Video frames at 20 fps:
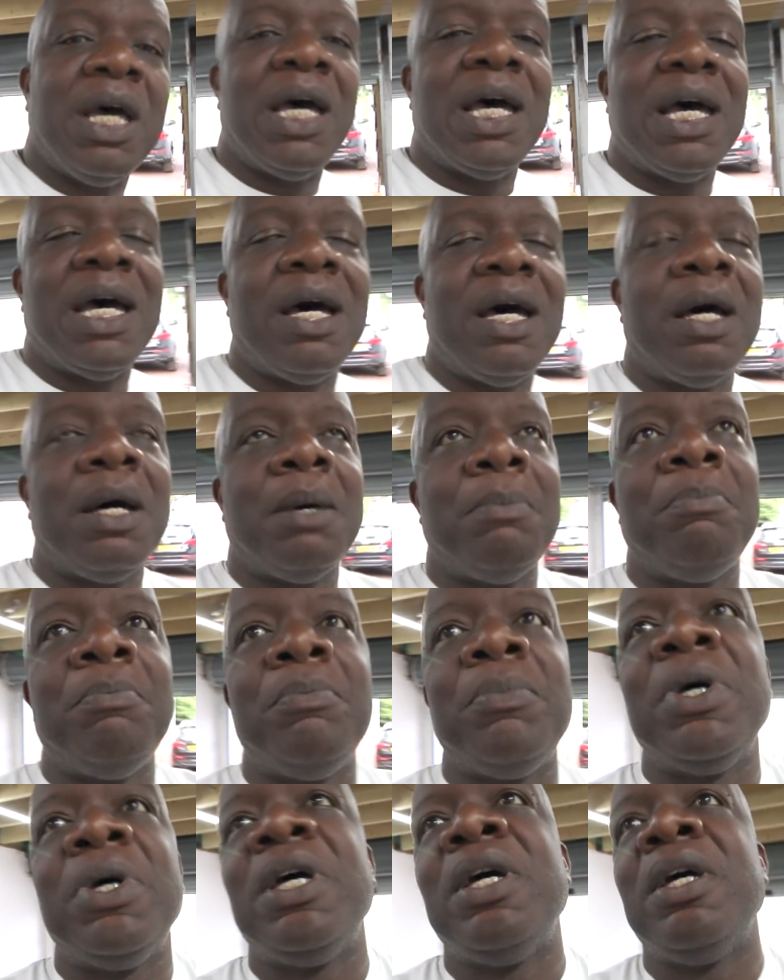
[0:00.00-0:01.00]

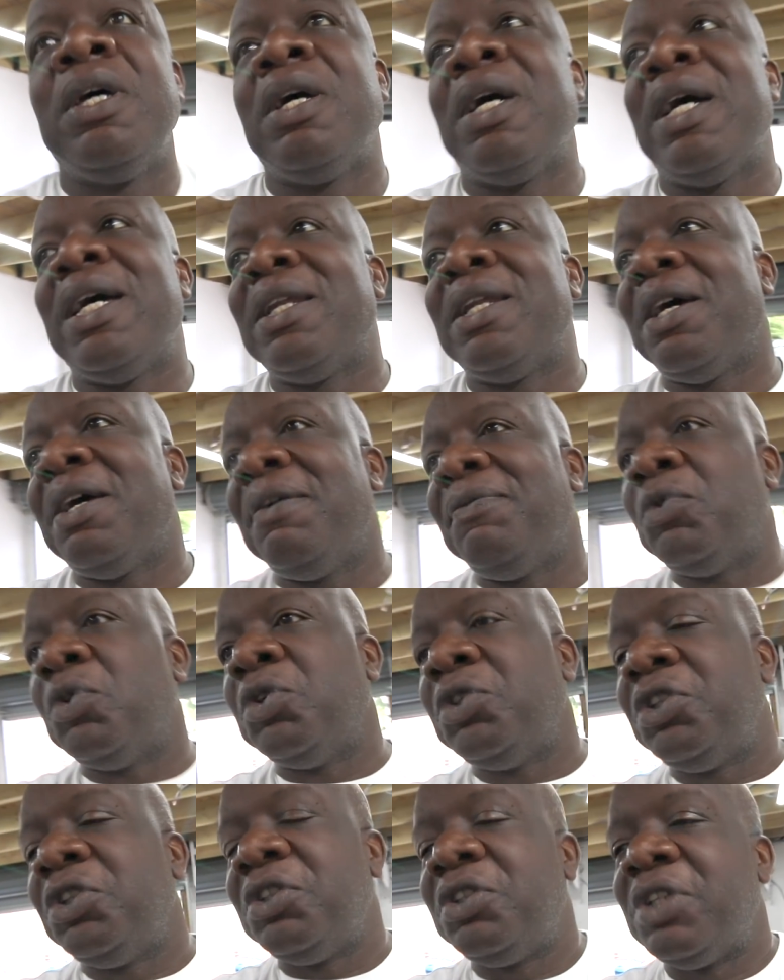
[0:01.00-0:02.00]
and I've
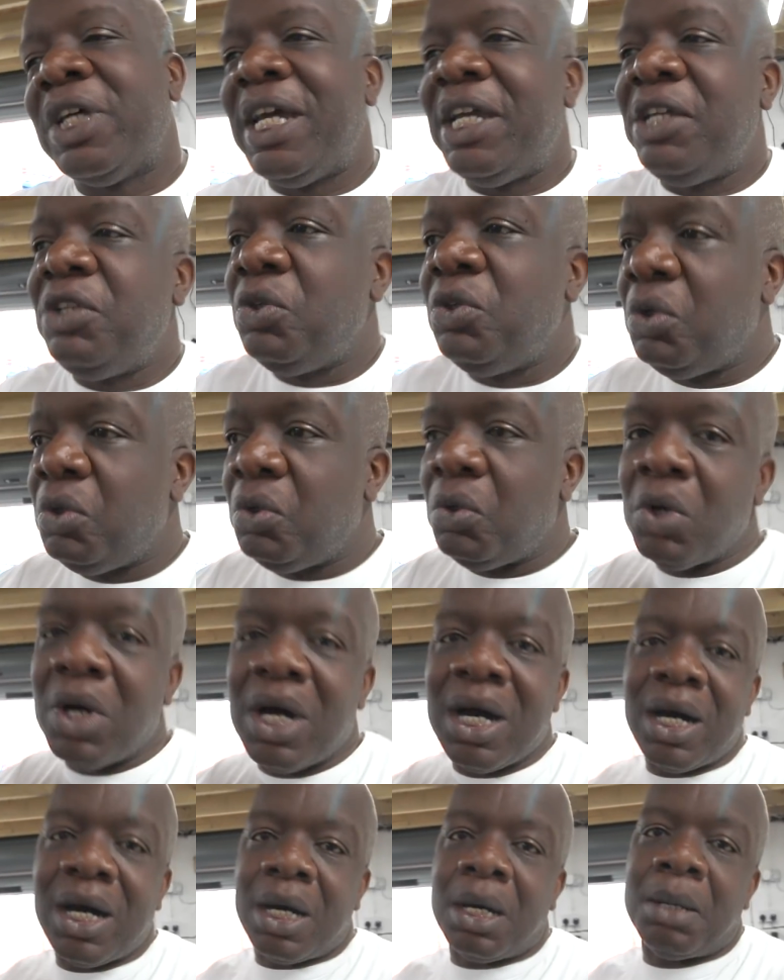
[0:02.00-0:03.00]
ordered a new
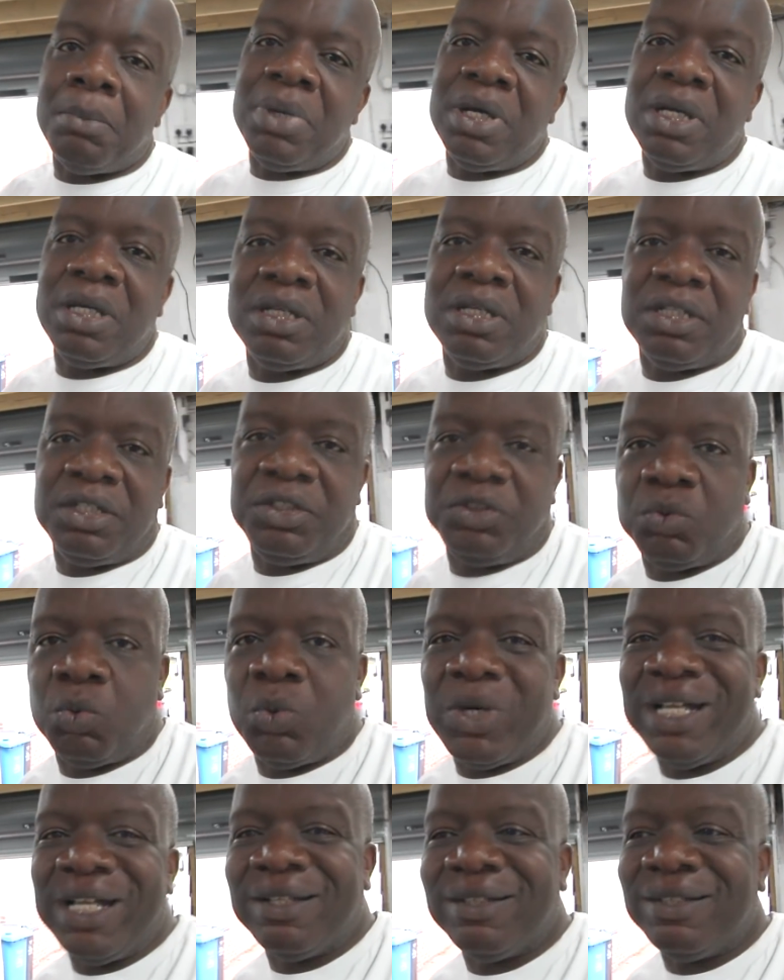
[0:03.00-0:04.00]
hub as
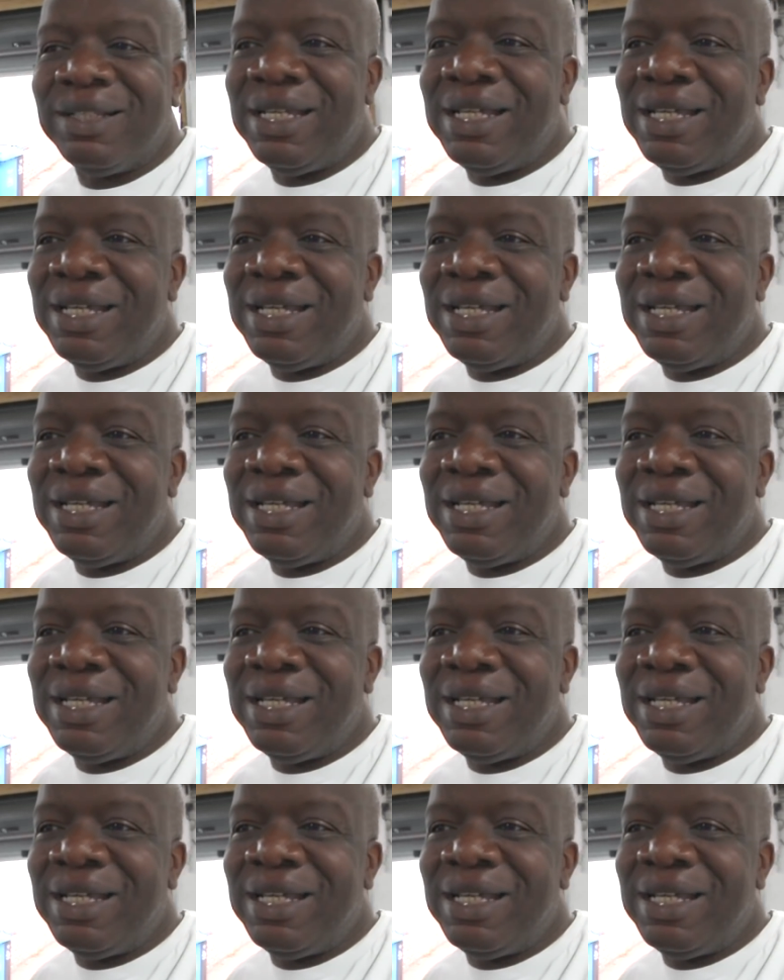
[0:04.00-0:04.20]
well.